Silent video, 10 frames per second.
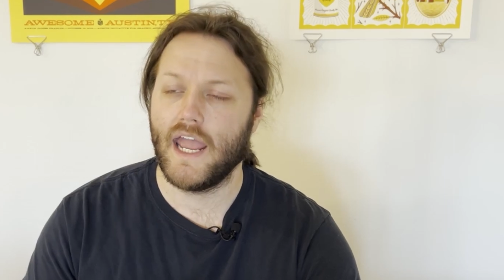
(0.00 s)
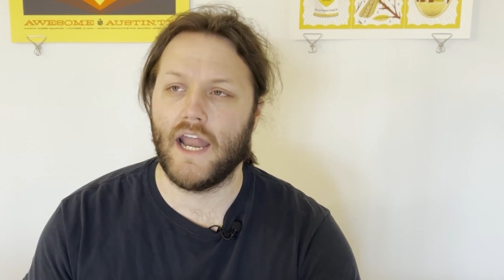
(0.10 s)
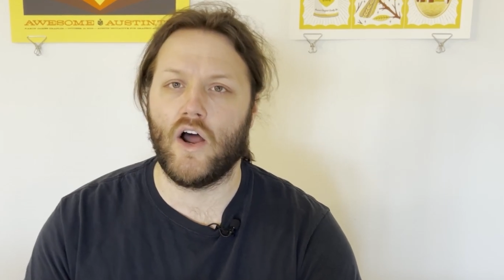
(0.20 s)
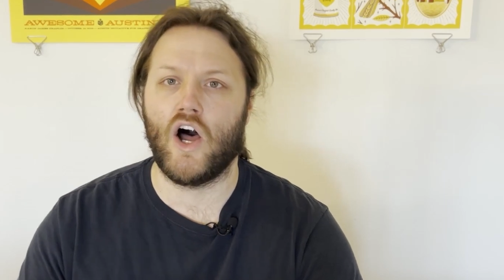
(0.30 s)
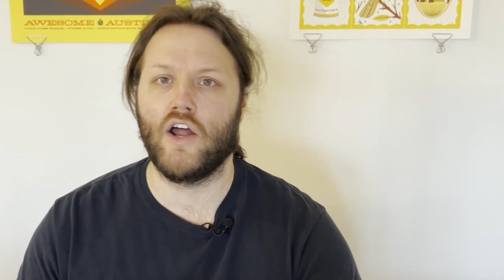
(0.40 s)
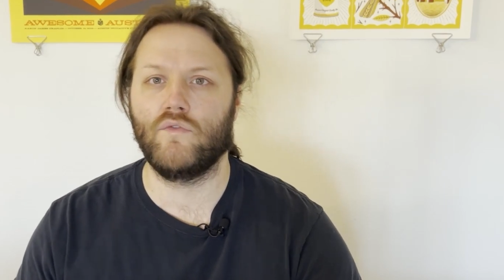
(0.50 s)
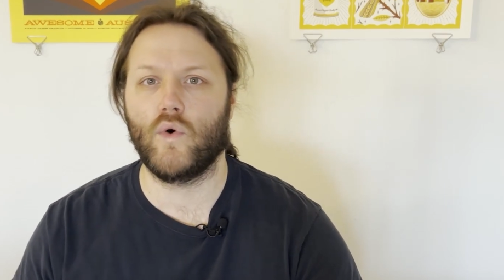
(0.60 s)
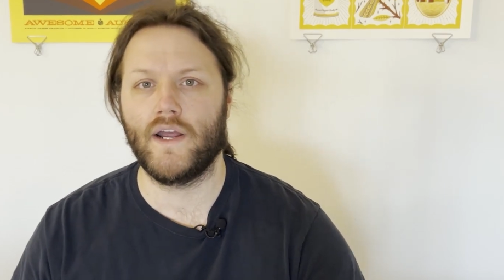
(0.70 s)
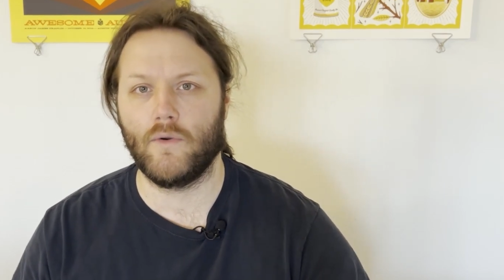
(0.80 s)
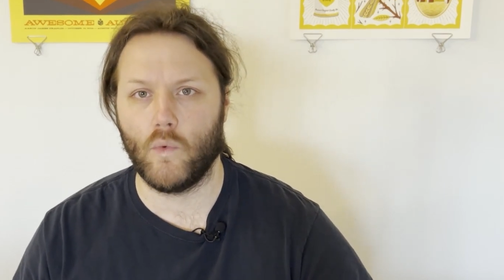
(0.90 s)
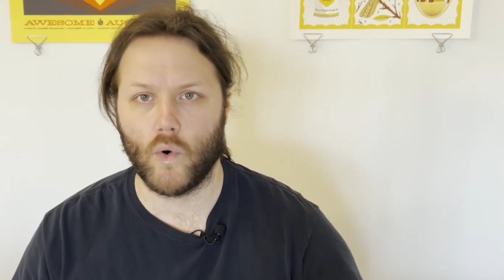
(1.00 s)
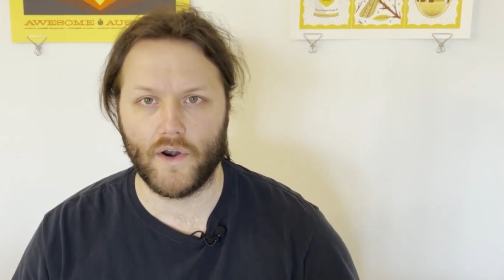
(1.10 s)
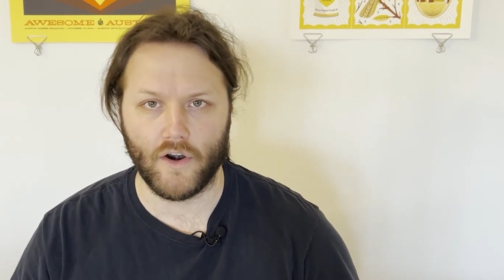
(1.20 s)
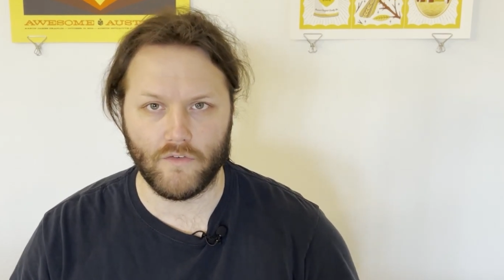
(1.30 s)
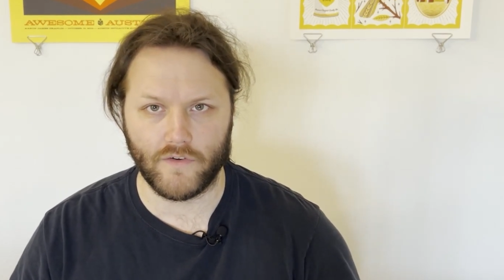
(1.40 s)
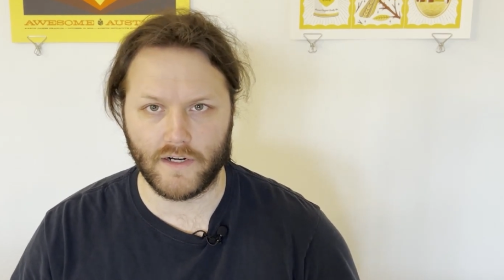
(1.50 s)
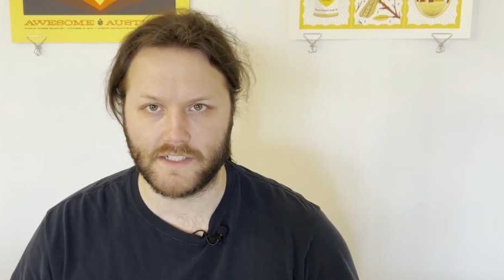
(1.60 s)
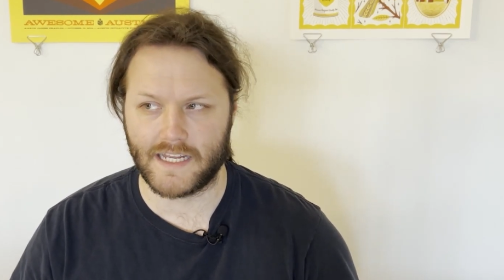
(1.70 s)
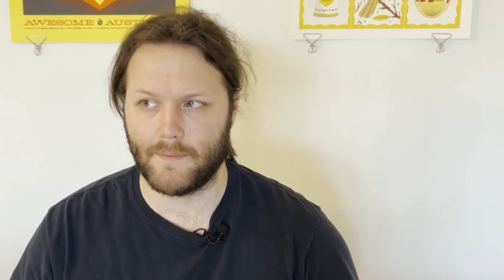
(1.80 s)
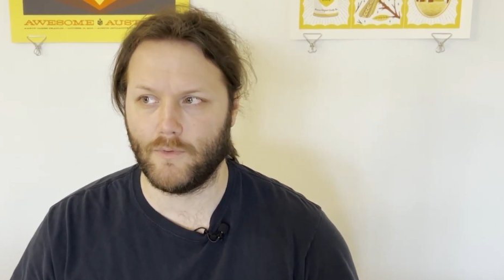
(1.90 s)
an envoy and a warrior, for
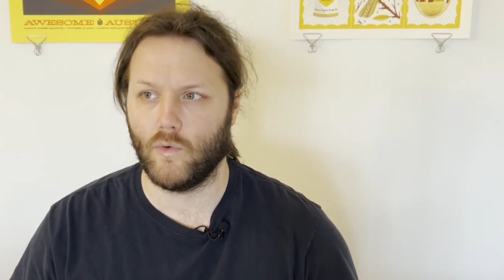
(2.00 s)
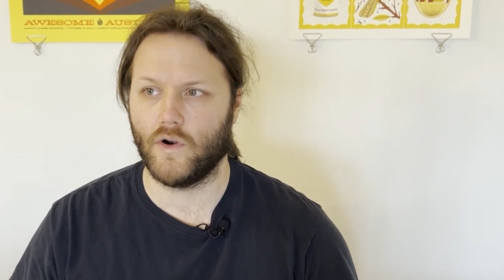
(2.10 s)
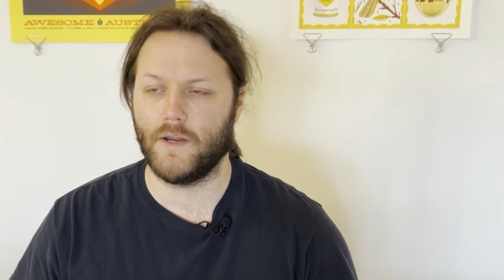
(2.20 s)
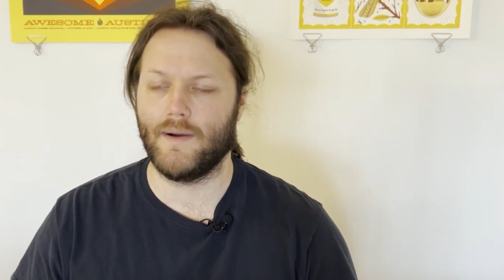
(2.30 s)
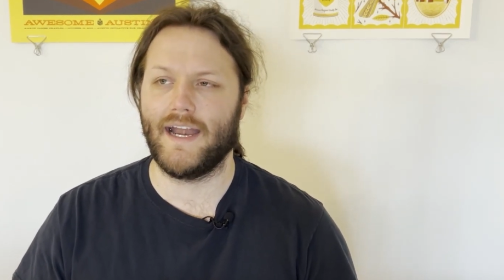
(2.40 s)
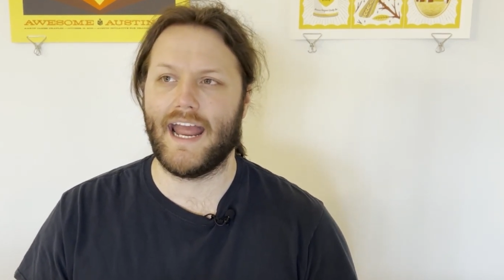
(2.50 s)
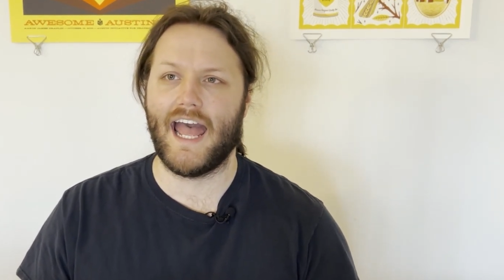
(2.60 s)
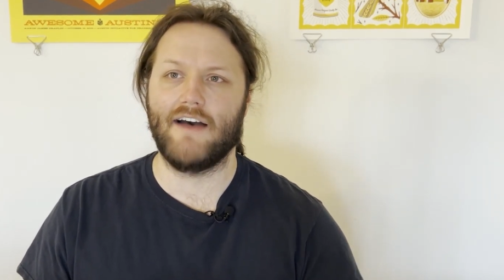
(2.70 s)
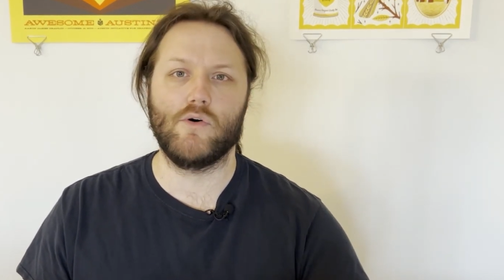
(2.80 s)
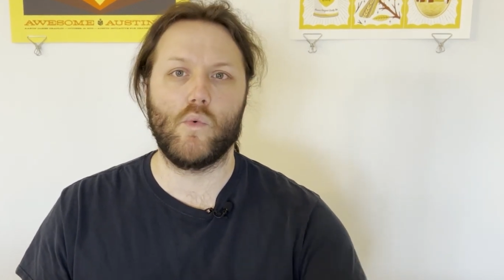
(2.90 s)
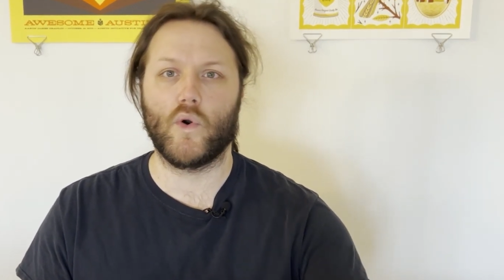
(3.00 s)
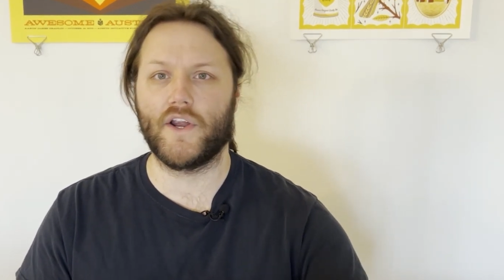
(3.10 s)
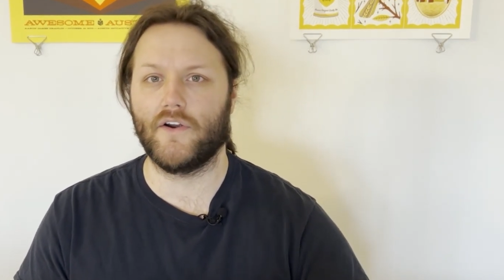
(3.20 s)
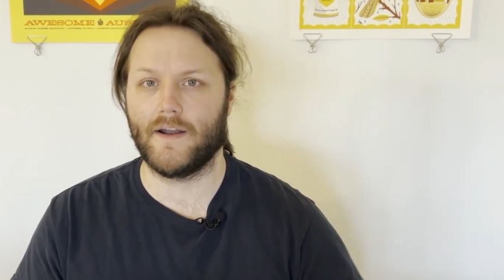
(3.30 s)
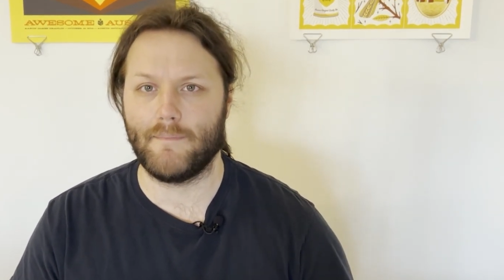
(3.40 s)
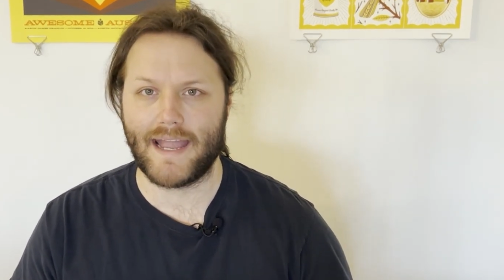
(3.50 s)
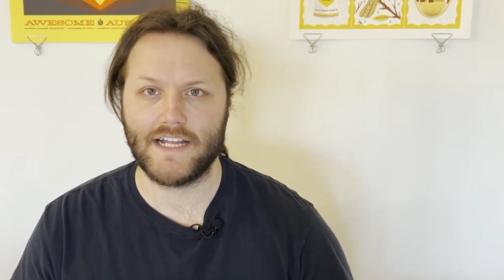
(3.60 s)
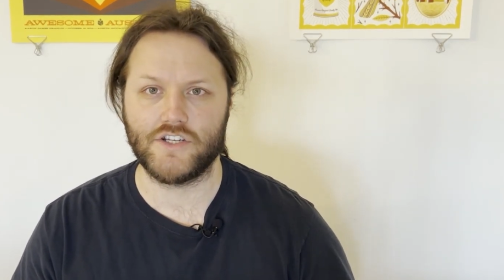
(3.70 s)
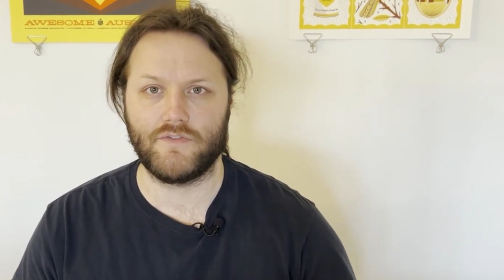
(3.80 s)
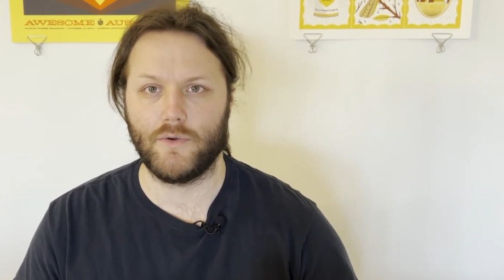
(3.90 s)
example, or you might have a warrior and a
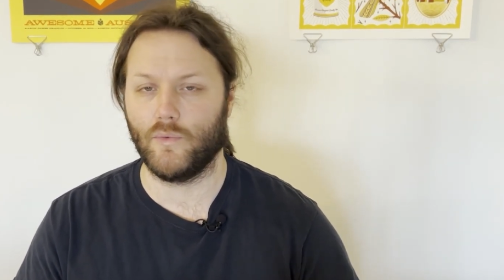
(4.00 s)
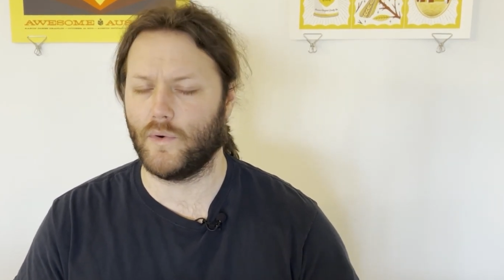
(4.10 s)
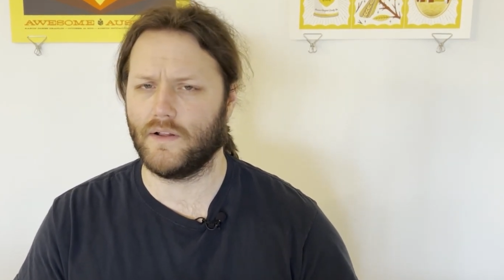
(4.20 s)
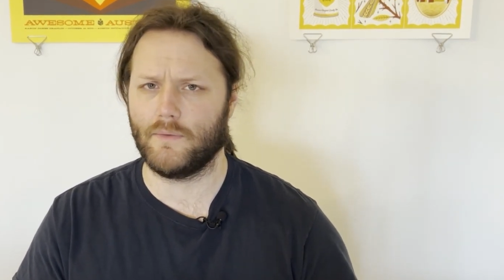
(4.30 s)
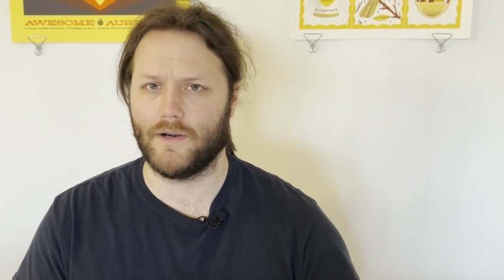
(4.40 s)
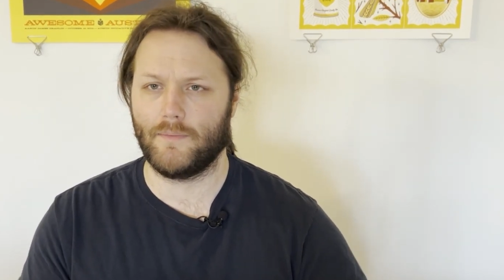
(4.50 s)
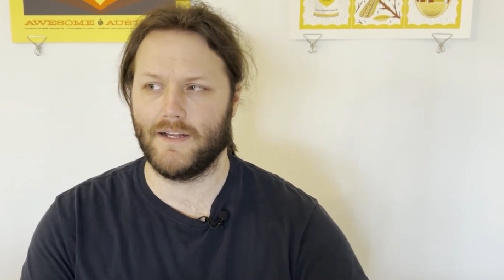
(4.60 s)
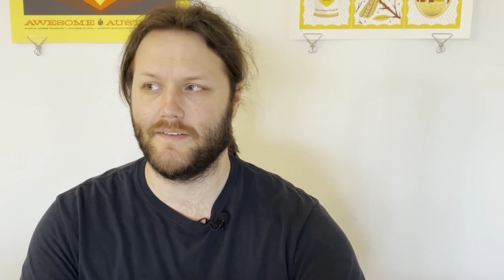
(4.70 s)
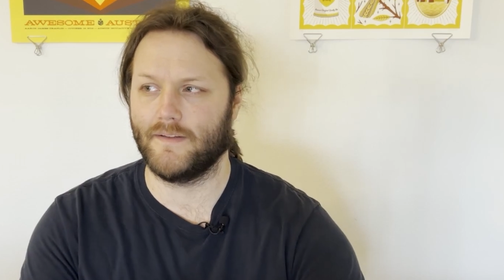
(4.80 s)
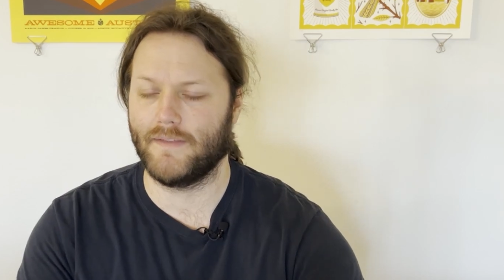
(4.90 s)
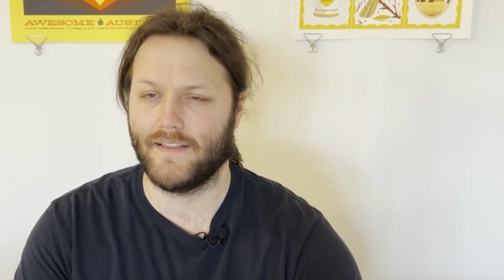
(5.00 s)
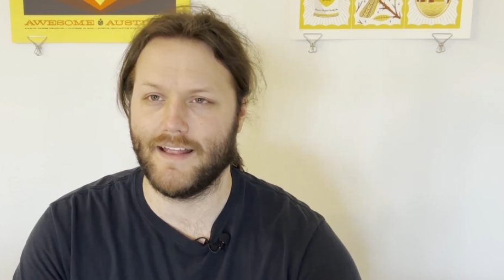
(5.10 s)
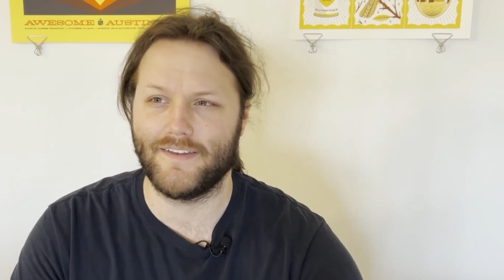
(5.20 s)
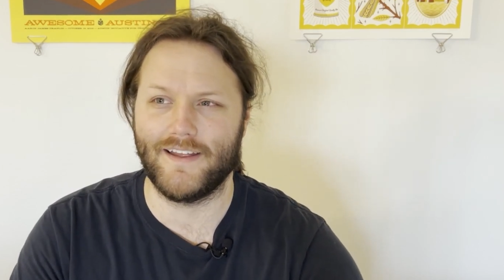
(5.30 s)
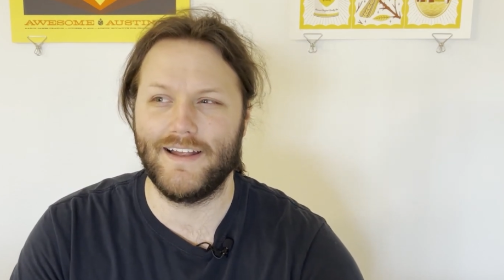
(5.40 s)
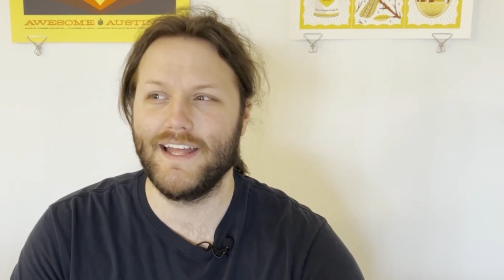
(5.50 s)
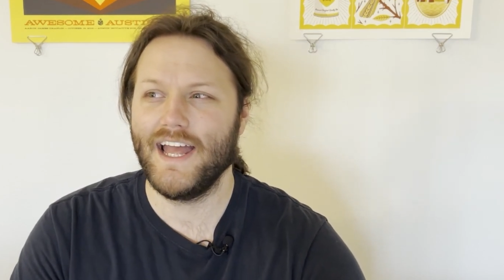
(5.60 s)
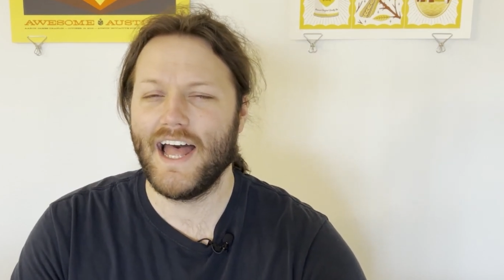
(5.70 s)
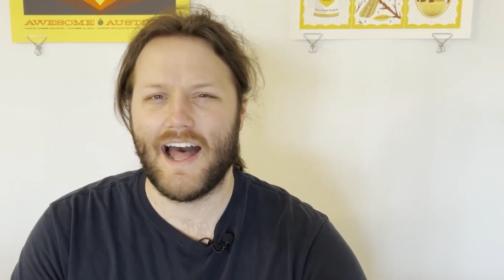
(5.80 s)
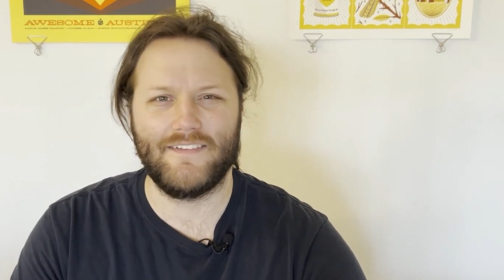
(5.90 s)
mage if you really want to play something that's a
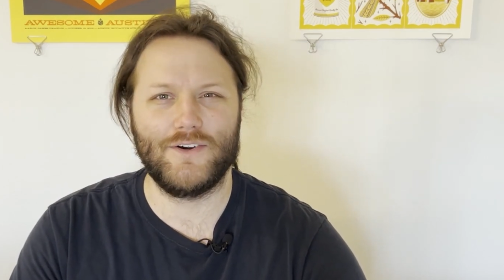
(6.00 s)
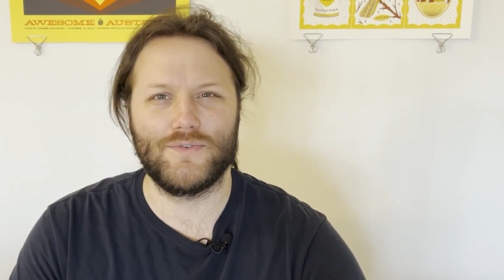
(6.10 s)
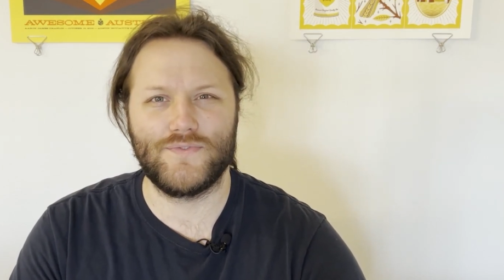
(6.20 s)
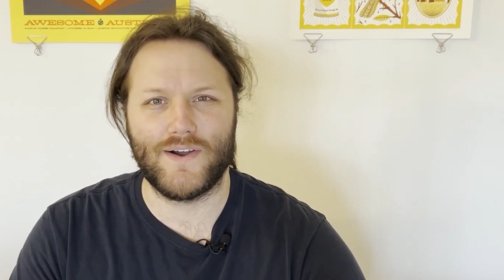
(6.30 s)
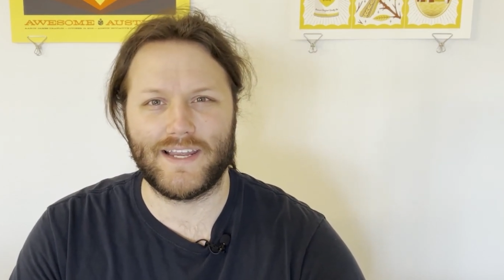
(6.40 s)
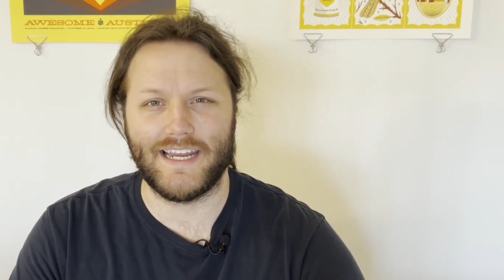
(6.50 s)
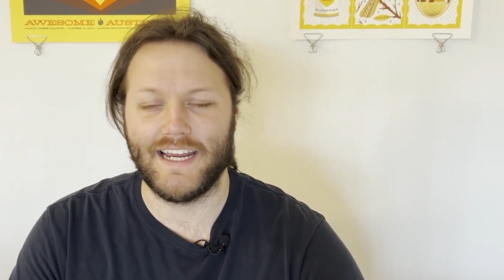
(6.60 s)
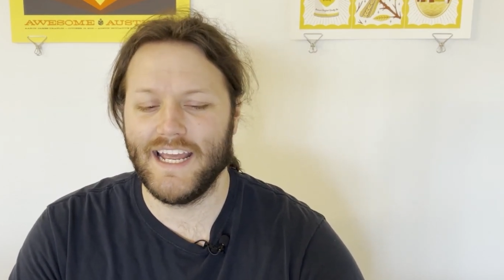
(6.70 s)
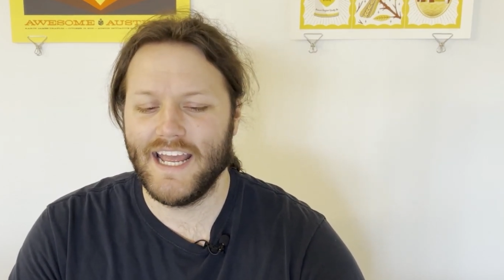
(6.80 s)
little funky.